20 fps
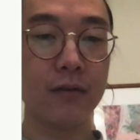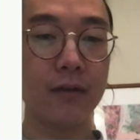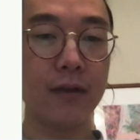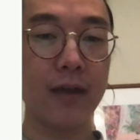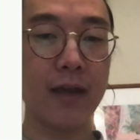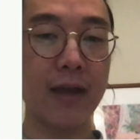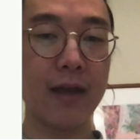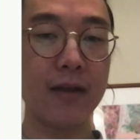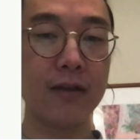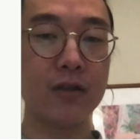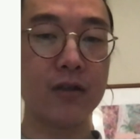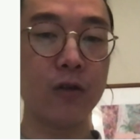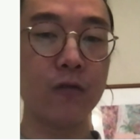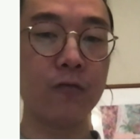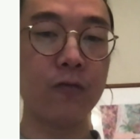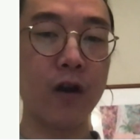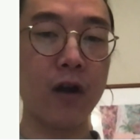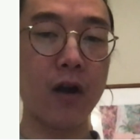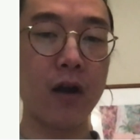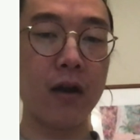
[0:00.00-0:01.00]
And so
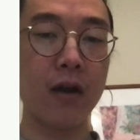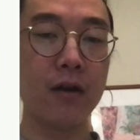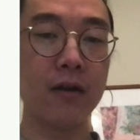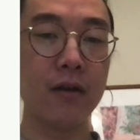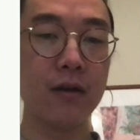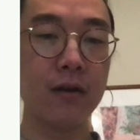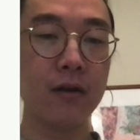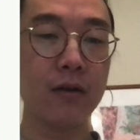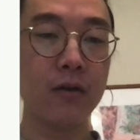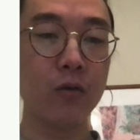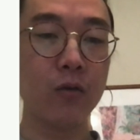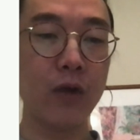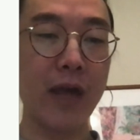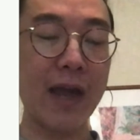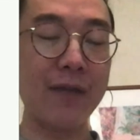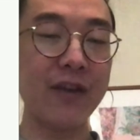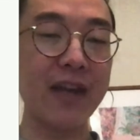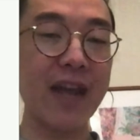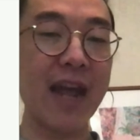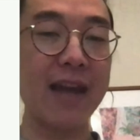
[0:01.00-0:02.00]
far, we
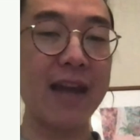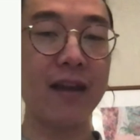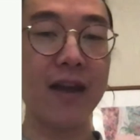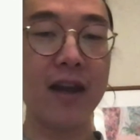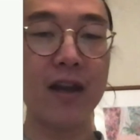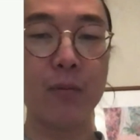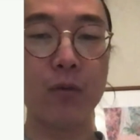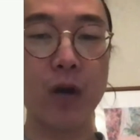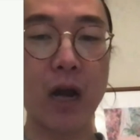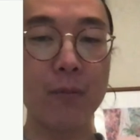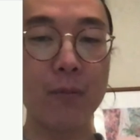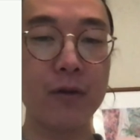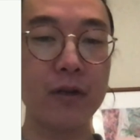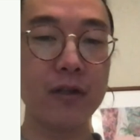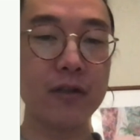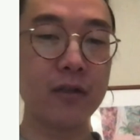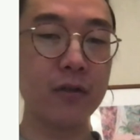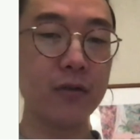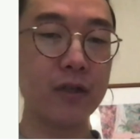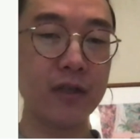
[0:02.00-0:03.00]
haven't added any property,
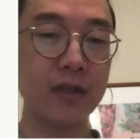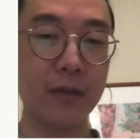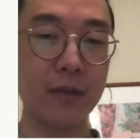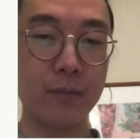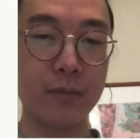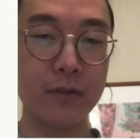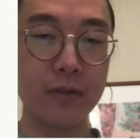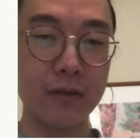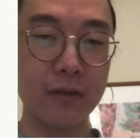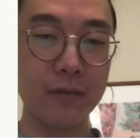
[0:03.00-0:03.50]
so it's empty.